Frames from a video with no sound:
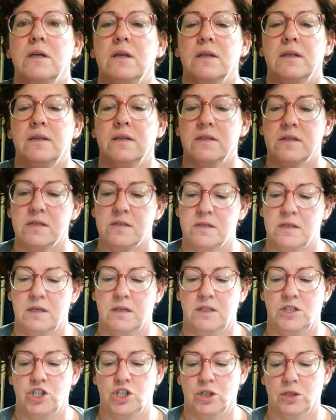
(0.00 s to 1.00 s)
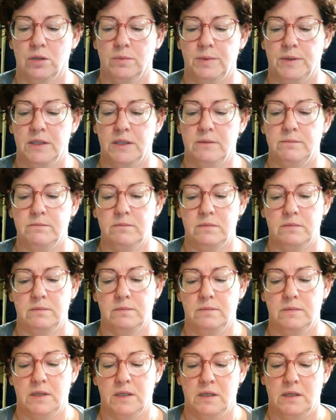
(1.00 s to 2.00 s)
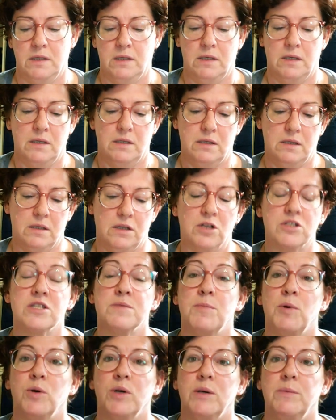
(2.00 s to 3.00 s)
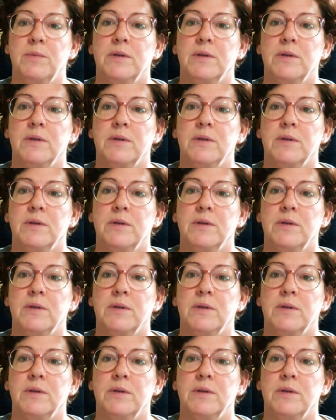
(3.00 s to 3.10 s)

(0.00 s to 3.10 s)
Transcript: And this is in a sugar plum, a smoky